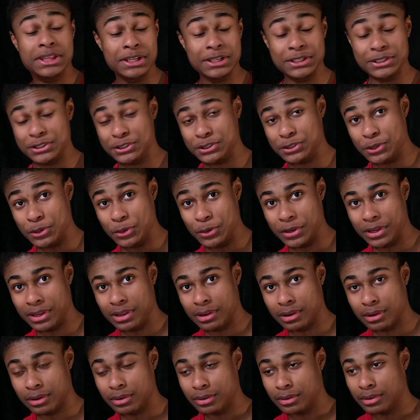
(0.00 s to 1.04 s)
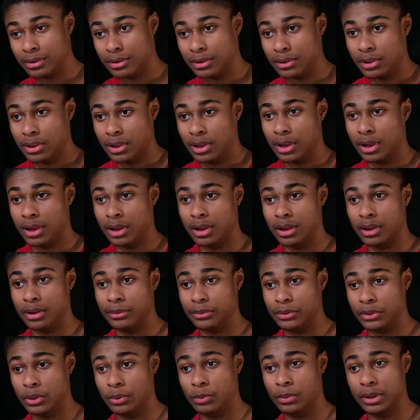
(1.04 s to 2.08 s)
this studio,
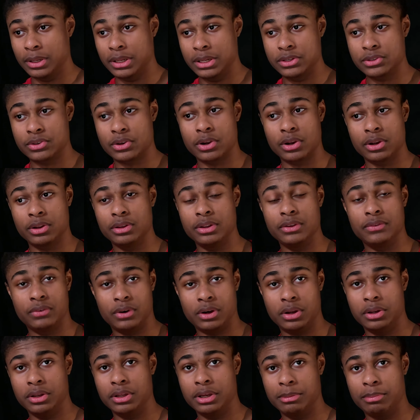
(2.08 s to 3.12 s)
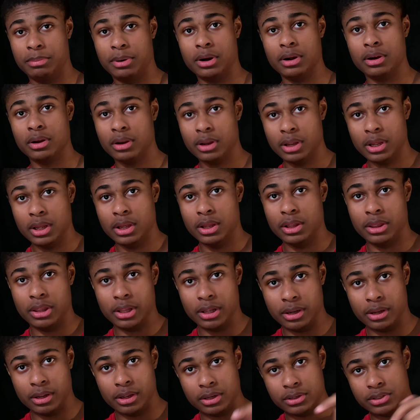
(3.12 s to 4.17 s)
the one that's currently falling apart,
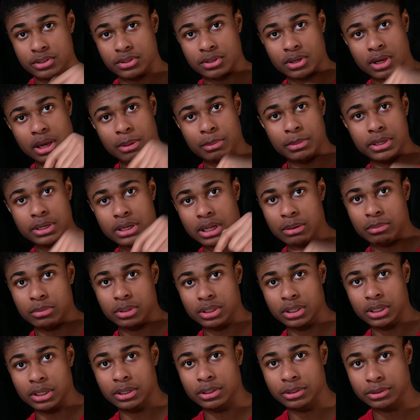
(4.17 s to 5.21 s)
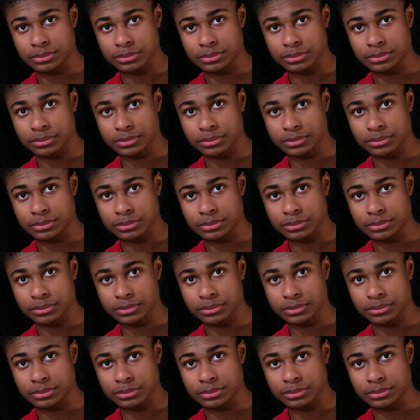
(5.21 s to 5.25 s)
then just comment down below.